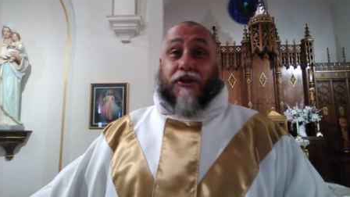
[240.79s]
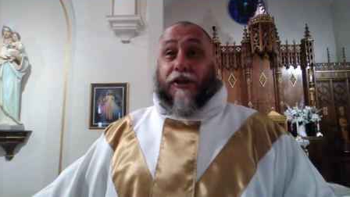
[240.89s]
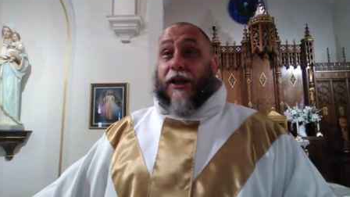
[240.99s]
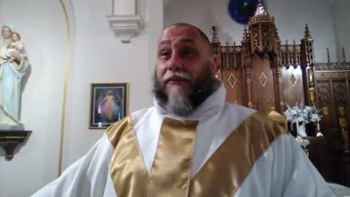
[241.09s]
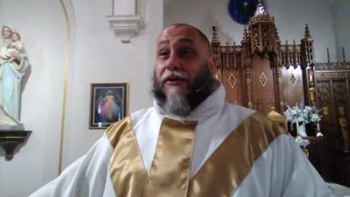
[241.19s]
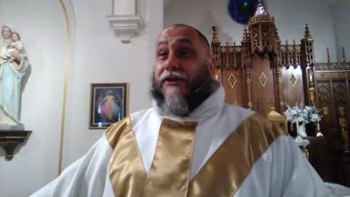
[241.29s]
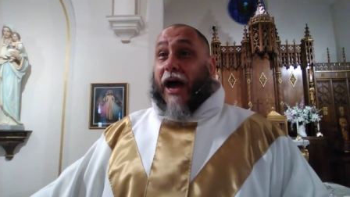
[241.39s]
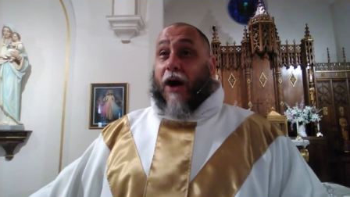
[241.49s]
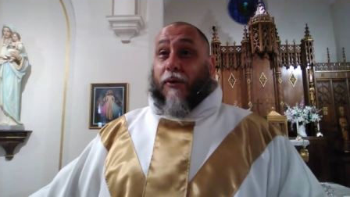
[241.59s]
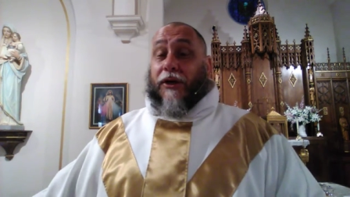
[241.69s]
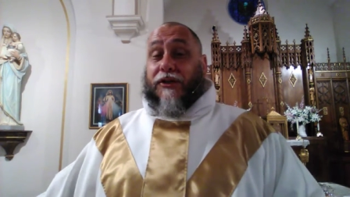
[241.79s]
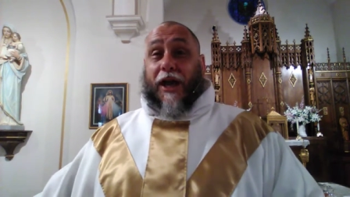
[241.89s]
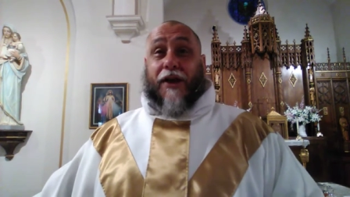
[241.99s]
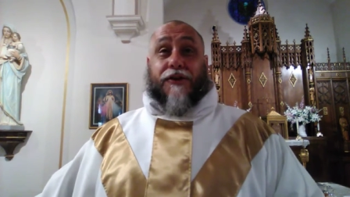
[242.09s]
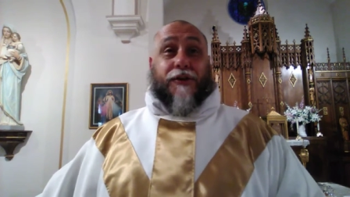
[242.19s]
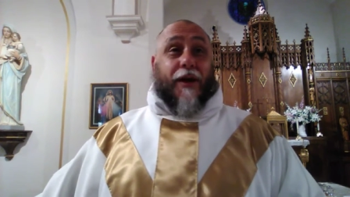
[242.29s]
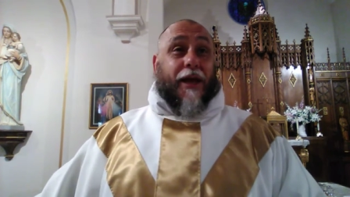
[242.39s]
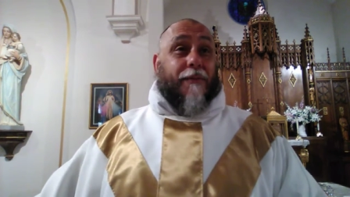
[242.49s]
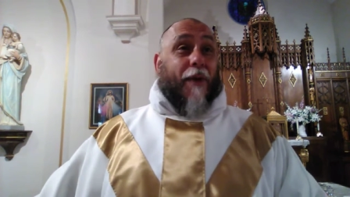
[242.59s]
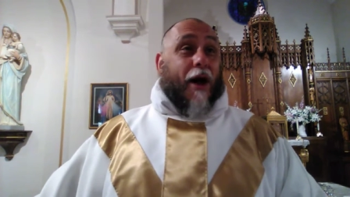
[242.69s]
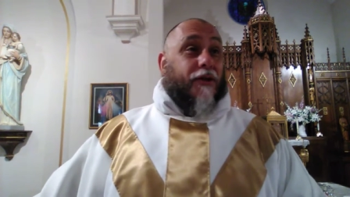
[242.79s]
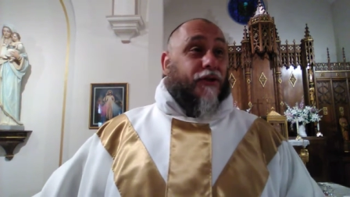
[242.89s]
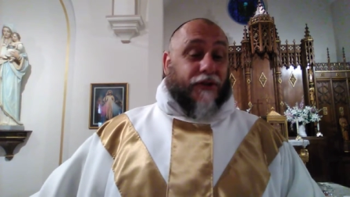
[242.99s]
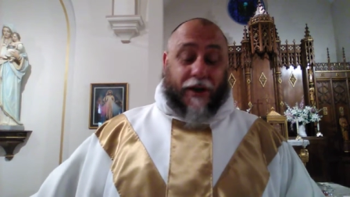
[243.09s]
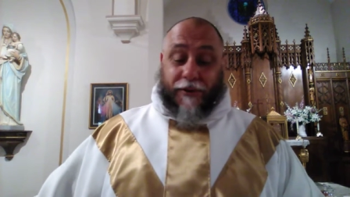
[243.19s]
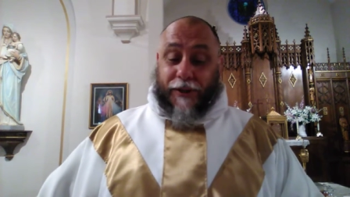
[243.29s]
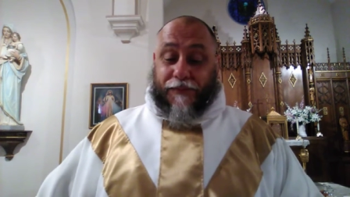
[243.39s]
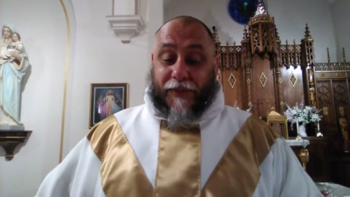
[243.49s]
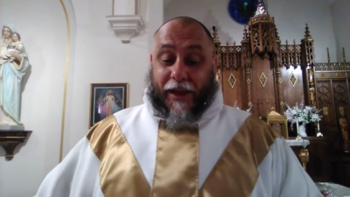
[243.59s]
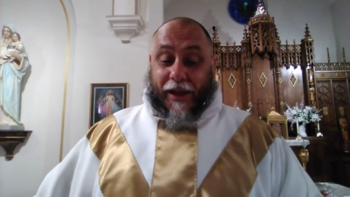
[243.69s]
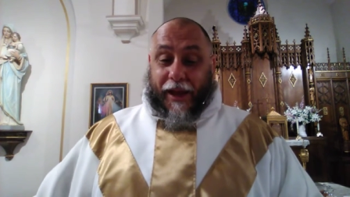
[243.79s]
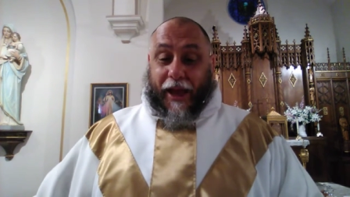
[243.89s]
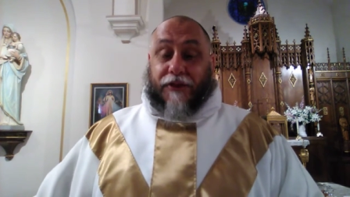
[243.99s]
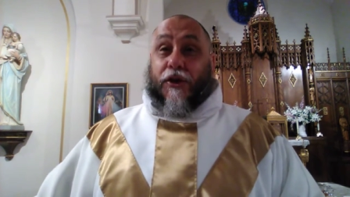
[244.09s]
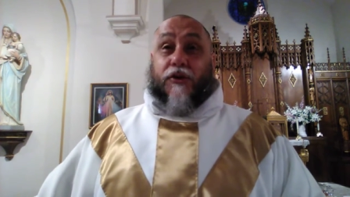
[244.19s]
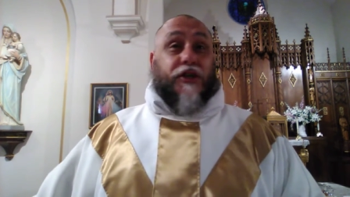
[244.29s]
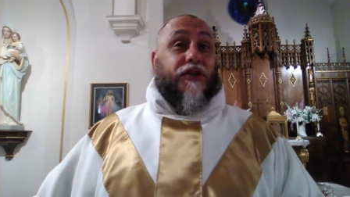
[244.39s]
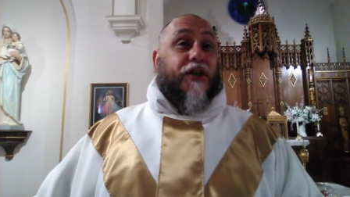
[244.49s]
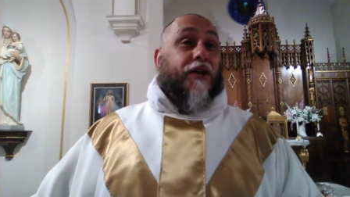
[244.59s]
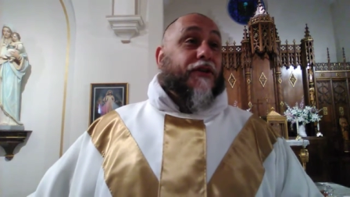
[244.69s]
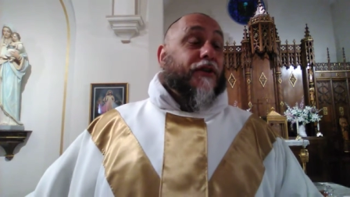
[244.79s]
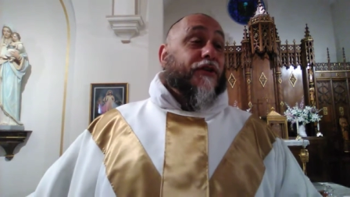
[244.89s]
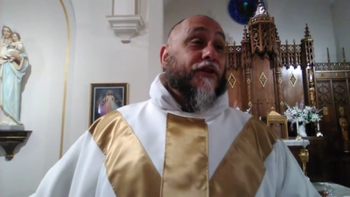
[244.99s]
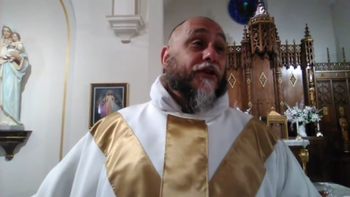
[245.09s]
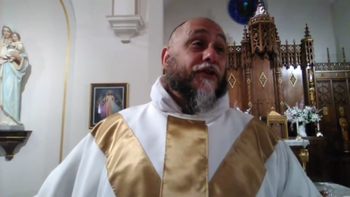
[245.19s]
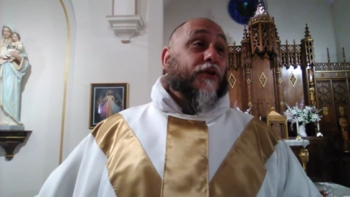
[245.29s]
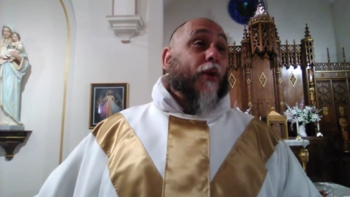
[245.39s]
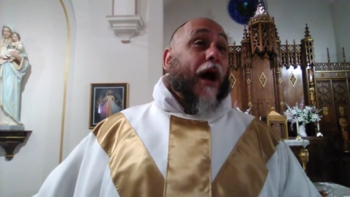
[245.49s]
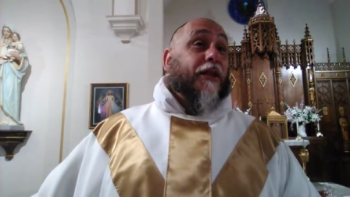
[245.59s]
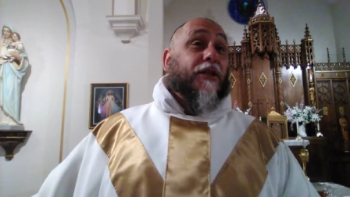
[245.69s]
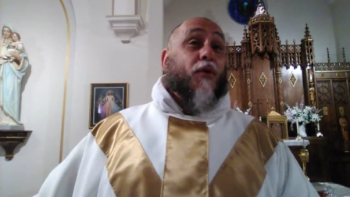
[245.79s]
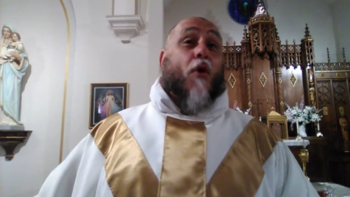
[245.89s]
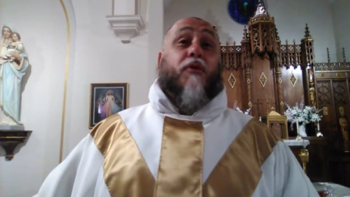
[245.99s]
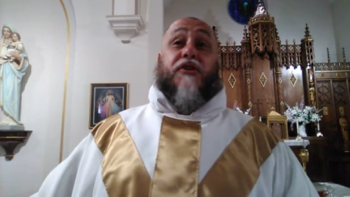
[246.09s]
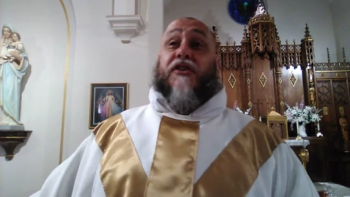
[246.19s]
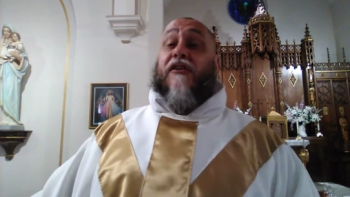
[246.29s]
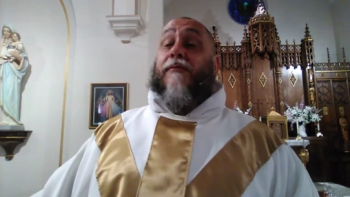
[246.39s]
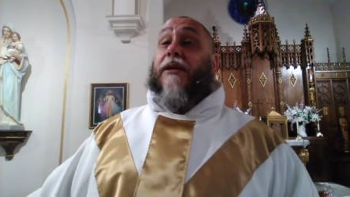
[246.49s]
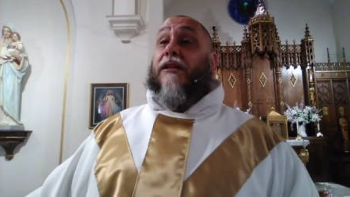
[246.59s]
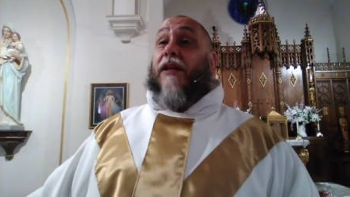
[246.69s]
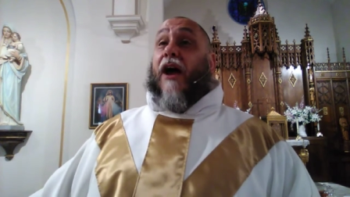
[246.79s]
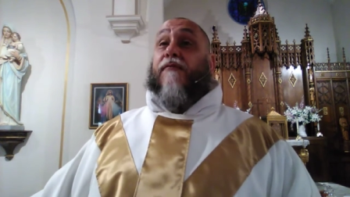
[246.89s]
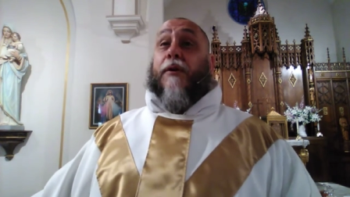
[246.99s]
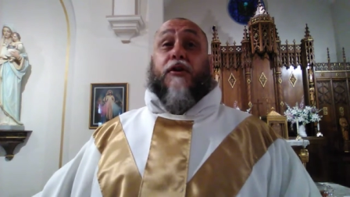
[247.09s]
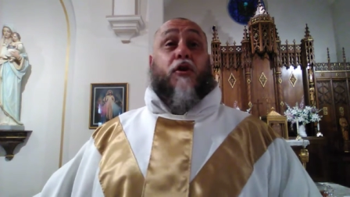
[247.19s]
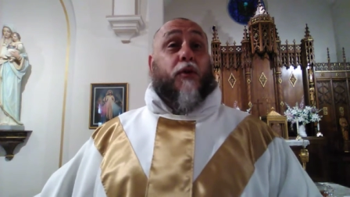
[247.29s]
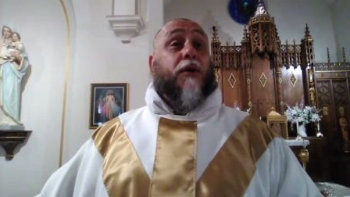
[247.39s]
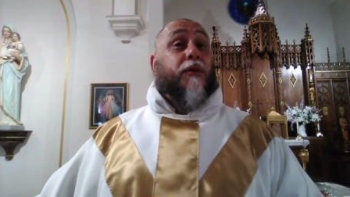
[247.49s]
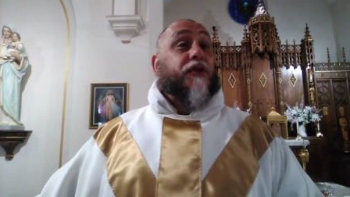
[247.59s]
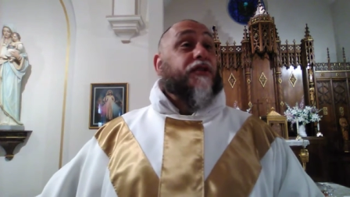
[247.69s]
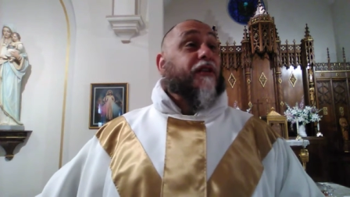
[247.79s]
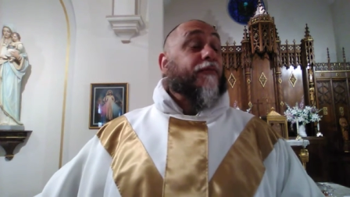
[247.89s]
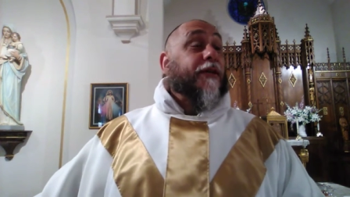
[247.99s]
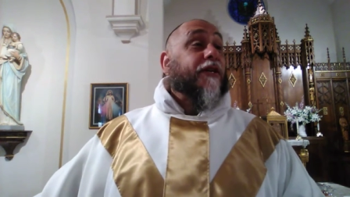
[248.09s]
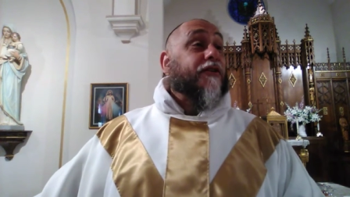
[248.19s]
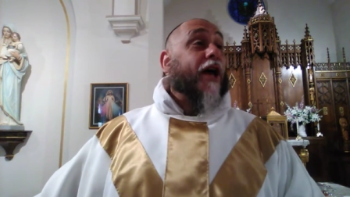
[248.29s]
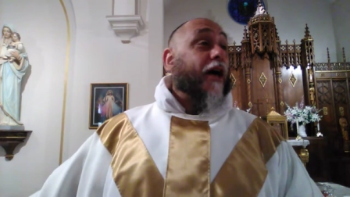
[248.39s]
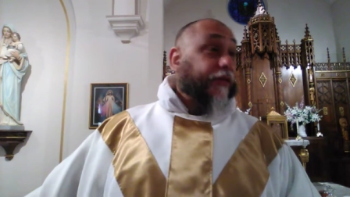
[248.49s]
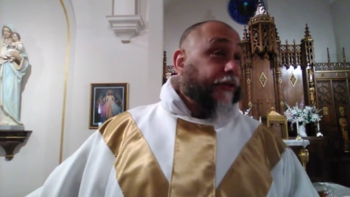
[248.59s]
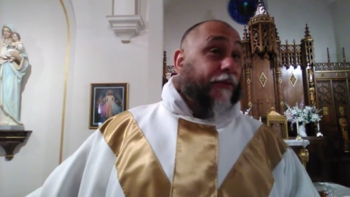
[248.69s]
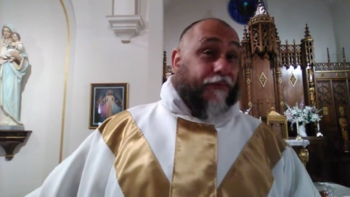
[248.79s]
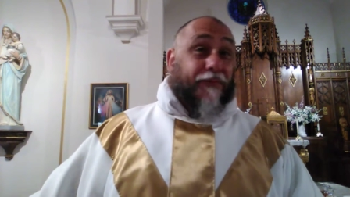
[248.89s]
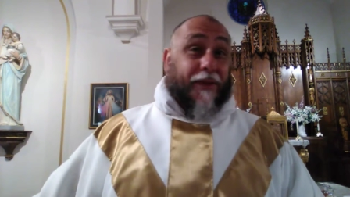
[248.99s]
she didn't have the dowry to enter a monastery. And so she said to the sisters, Well, you won't receive me in life, but you will receive me in death.